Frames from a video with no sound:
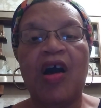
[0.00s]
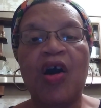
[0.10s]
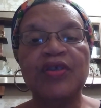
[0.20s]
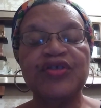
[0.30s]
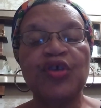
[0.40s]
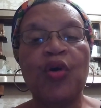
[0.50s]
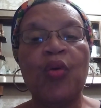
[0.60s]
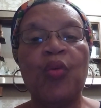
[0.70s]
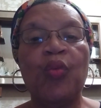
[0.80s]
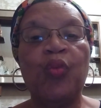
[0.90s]

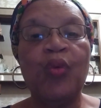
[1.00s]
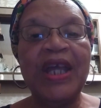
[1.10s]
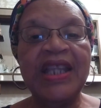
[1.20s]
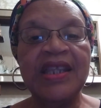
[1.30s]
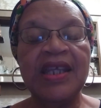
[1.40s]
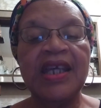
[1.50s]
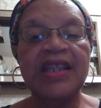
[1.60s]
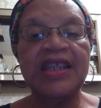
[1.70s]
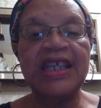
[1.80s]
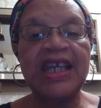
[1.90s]
Also, when
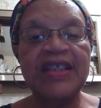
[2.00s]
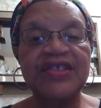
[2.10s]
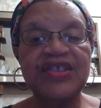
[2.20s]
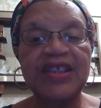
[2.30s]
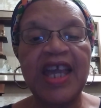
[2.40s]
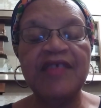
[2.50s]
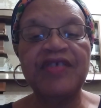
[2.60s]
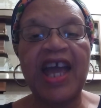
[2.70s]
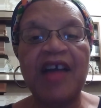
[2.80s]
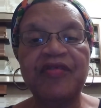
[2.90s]
the
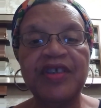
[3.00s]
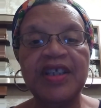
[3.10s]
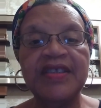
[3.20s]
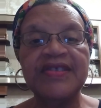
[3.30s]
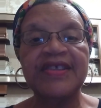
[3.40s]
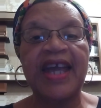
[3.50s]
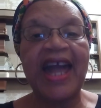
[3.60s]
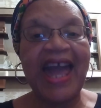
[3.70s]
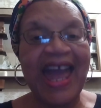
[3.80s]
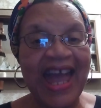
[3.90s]
enslaved Africans
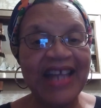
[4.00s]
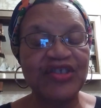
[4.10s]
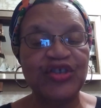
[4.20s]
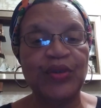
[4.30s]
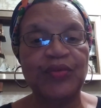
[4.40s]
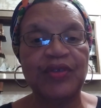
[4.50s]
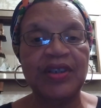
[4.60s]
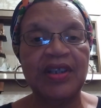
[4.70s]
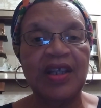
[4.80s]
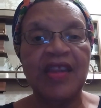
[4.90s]
had
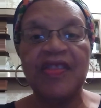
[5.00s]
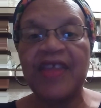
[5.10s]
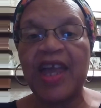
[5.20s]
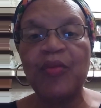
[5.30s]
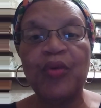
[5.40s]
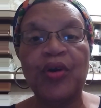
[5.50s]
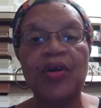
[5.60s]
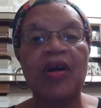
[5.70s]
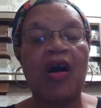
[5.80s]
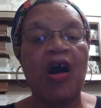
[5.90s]
children, they
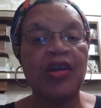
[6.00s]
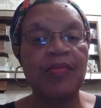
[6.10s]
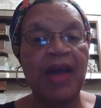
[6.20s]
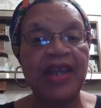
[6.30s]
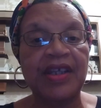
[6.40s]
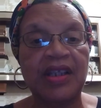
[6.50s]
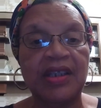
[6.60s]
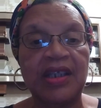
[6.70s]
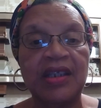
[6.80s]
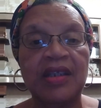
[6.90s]
were
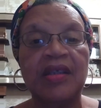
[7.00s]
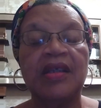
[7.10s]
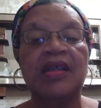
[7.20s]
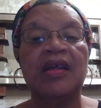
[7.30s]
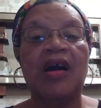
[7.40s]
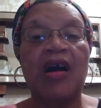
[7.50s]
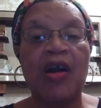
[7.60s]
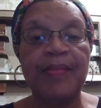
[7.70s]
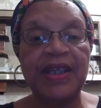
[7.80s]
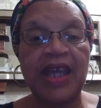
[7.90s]
automatically
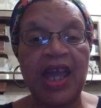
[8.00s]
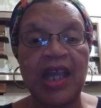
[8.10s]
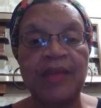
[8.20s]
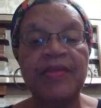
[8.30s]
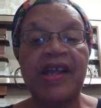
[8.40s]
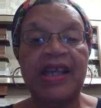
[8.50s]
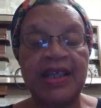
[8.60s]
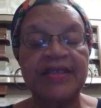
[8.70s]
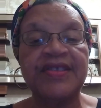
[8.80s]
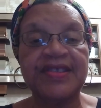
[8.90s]
or became
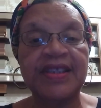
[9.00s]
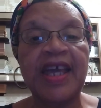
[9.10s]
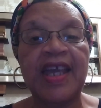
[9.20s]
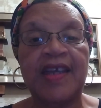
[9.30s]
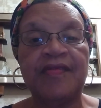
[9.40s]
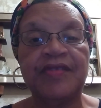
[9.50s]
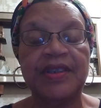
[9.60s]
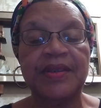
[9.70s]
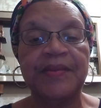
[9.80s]
enslaved.